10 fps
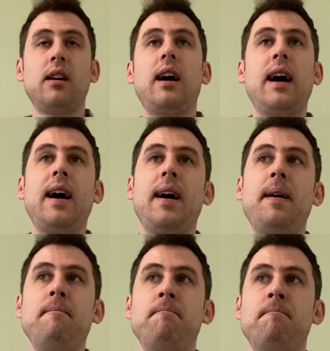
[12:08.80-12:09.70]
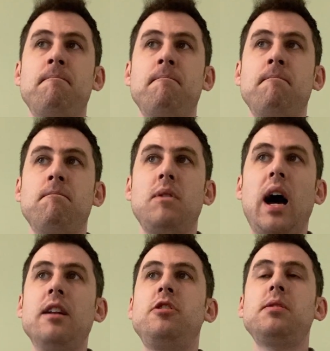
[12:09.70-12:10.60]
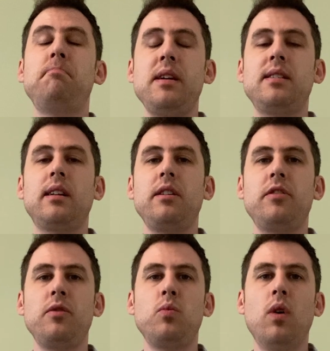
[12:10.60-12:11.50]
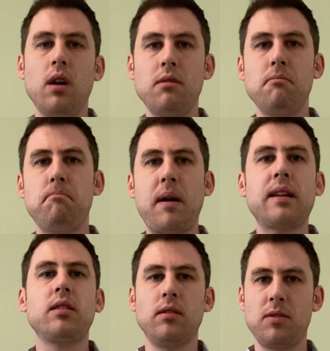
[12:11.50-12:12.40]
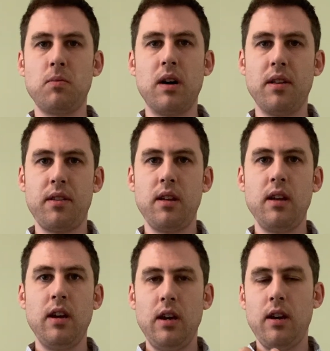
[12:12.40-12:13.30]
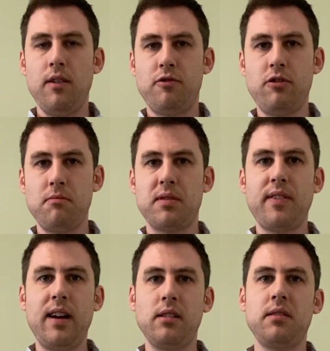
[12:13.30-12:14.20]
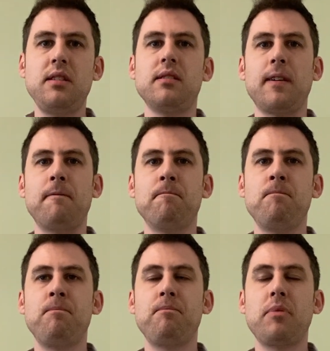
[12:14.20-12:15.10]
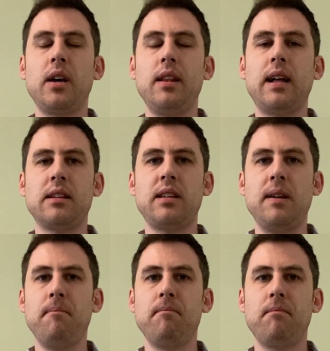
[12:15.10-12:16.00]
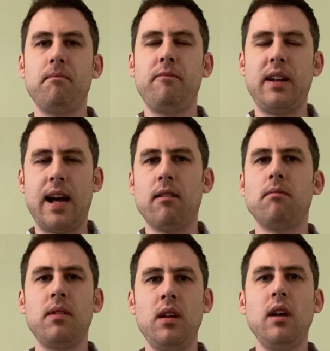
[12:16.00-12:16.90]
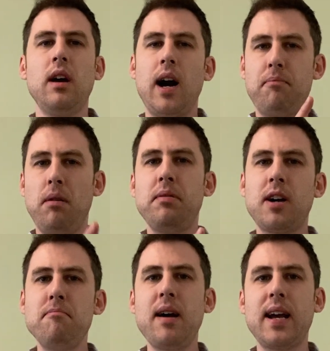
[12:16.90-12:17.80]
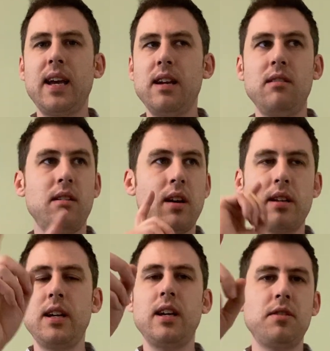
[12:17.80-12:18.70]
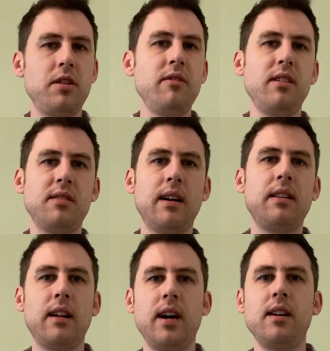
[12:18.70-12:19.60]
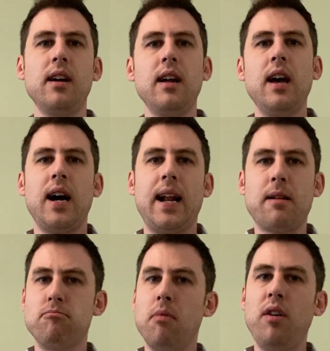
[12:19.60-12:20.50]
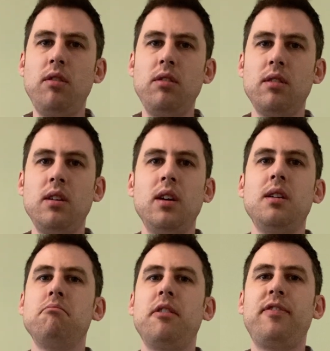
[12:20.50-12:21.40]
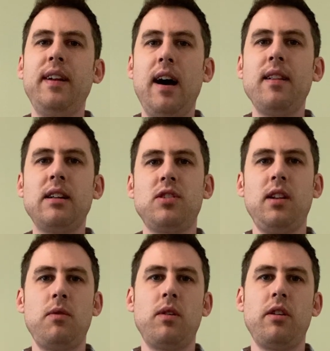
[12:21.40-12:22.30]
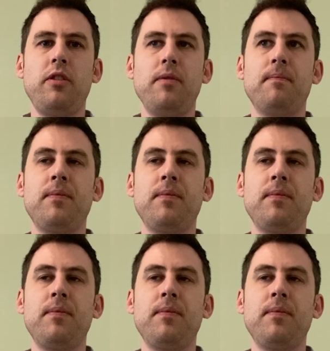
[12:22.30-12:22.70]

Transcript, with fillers: Um, and just basically do one battle's worth of troops for Hail Caesar. And that's it for now. I'll probably come back in a year, two years down the line and add more but for now, that's all I want to do.